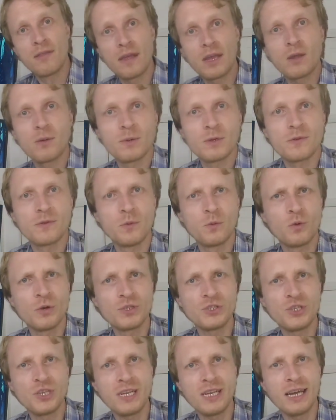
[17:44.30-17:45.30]
Thank you much for
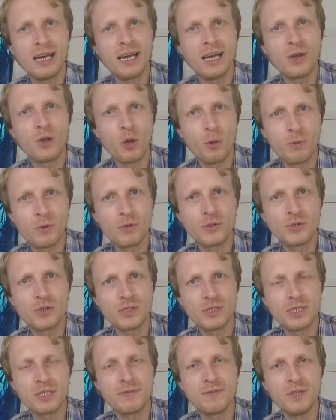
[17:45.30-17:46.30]
watching. I hope you
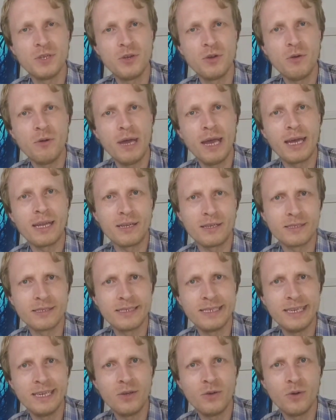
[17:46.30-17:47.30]
enjoyed this video and I'll
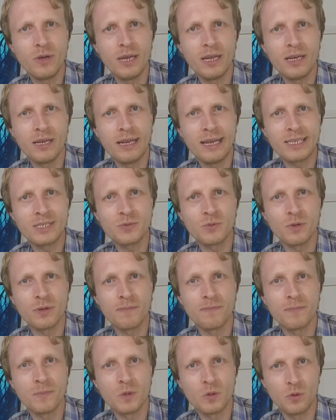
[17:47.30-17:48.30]
see you in the next one.
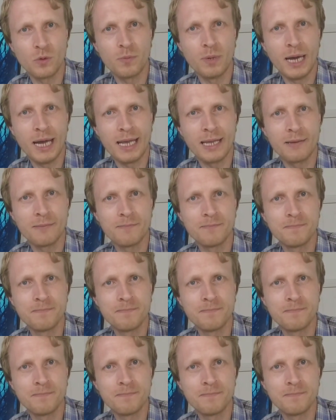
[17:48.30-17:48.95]
Goodbye.